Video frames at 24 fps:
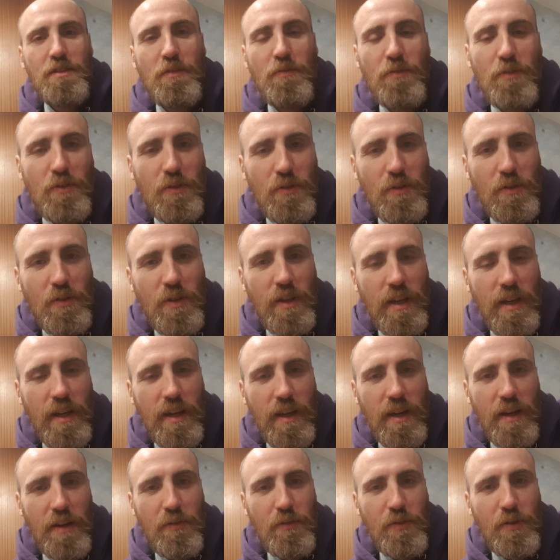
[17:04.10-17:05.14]
a few
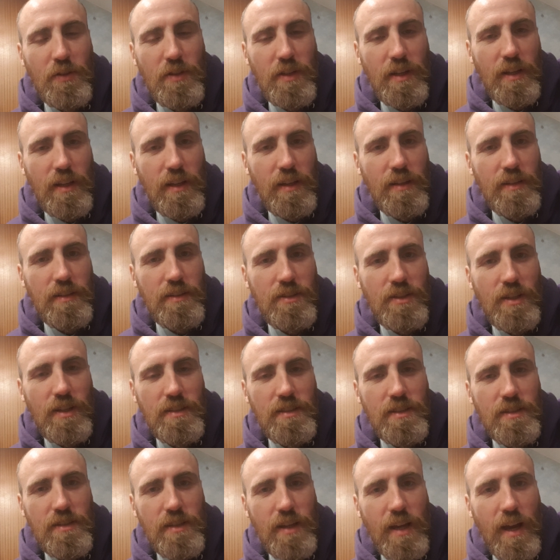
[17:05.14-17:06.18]
Fruitarian
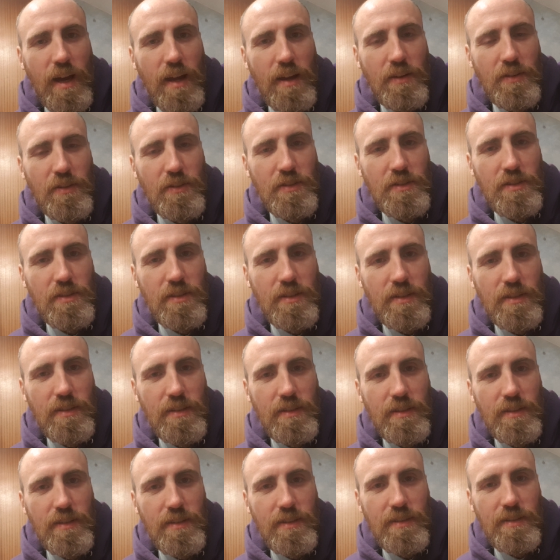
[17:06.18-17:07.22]
Jesus characters
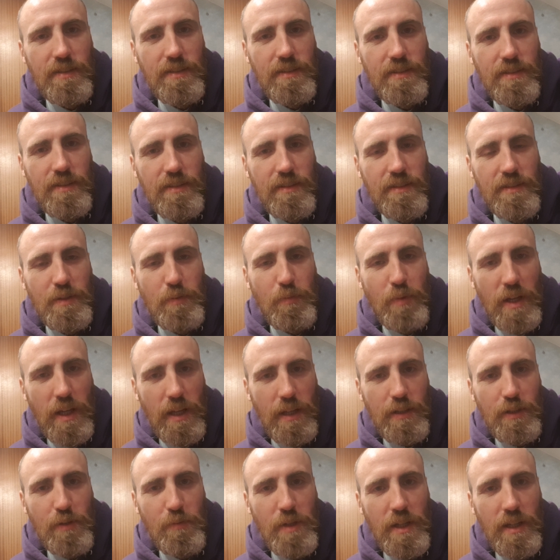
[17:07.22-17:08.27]

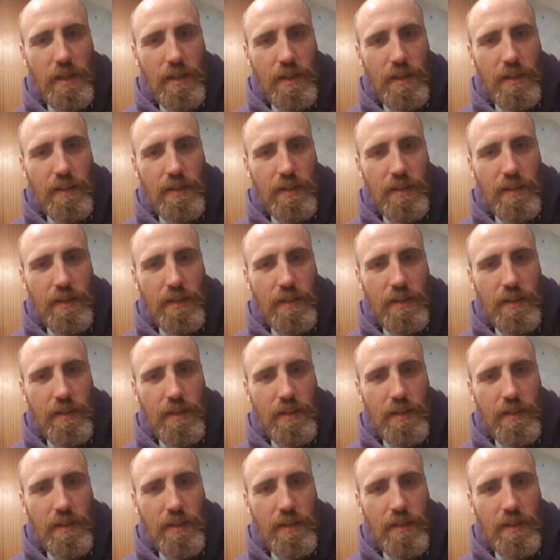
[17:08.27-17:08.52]
speaking to me.